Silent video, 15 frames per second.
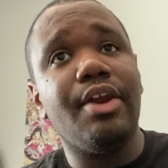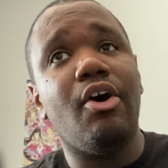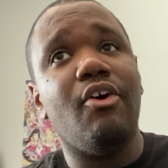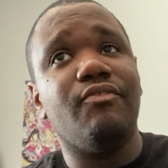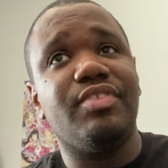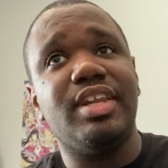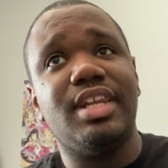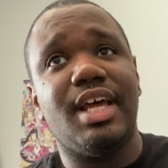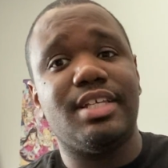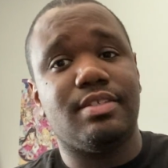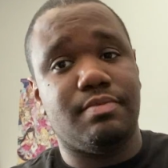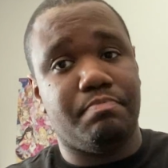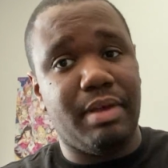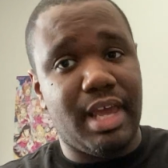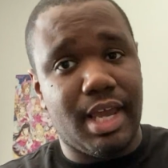often as
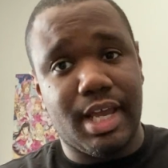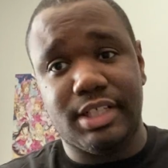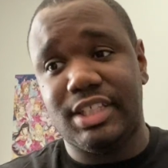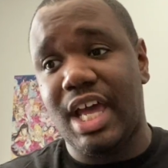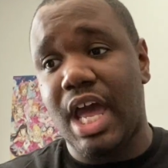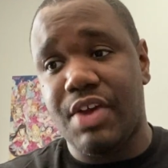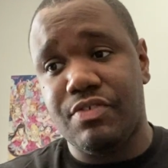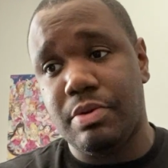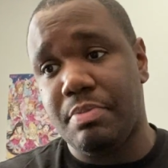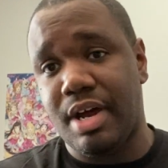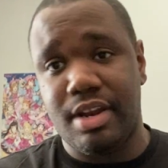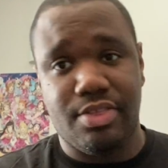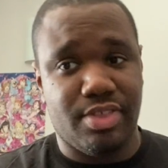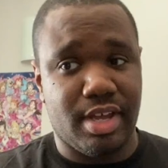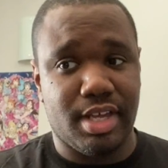big as
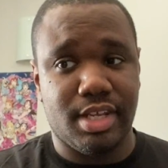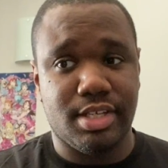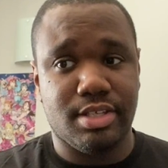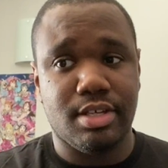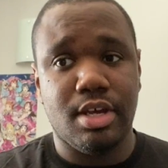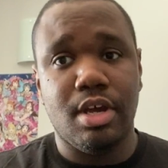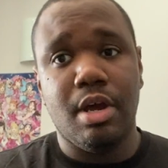everybody thinks it is.